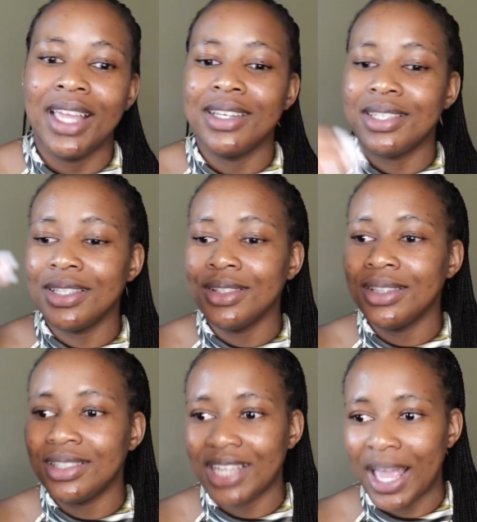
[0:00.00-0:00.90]
till
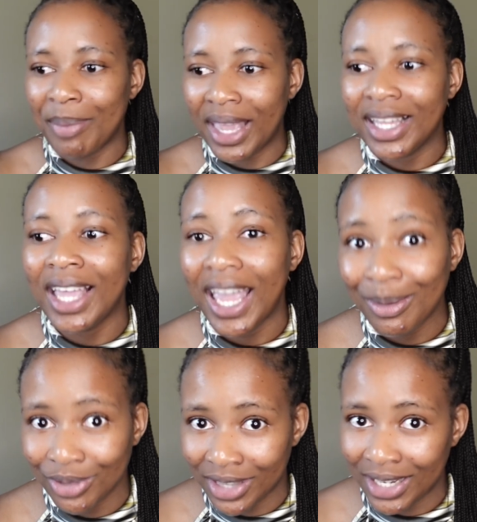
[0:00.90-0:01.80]
the time I
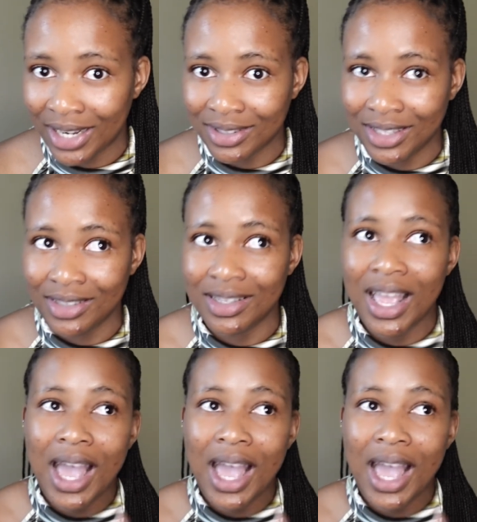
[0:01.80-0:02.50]
came to the United States,